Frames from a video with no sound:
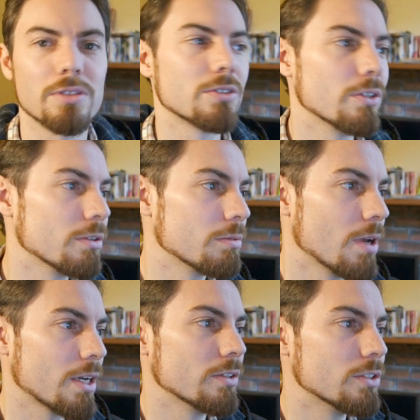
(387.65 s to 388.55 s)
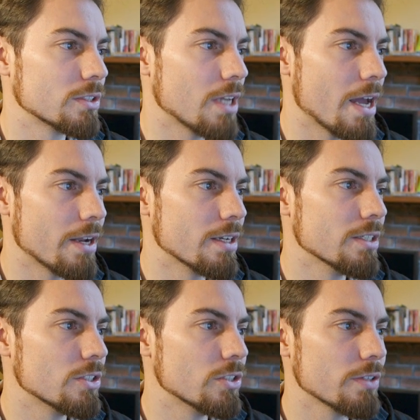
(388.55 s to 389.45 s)
So I could just add an
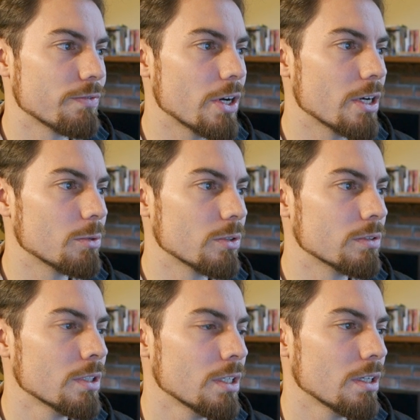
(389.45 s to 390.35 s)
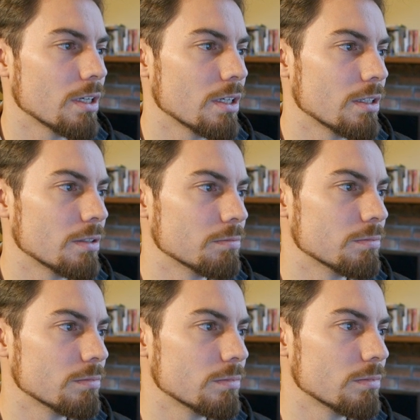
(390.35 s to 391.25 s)
integer variable,
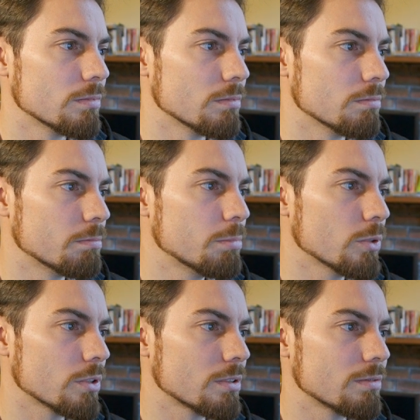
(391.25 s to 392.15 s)
book